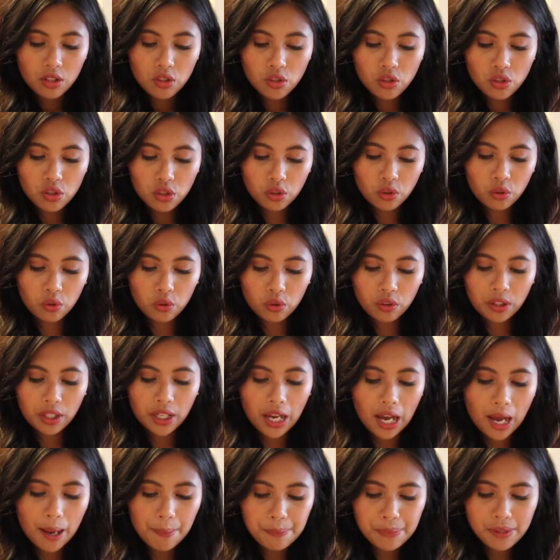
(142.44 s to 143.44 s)
2
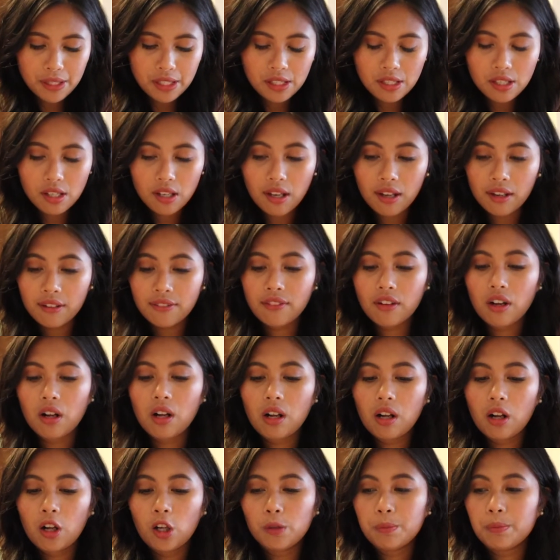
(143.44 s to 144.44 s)
cups of
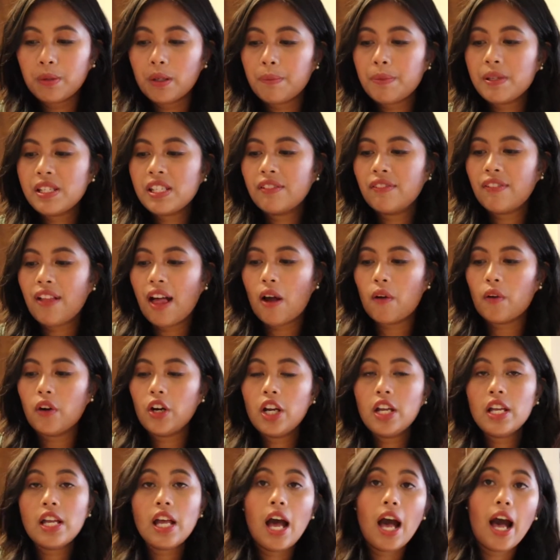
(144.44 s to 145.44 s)
all-purpose flour.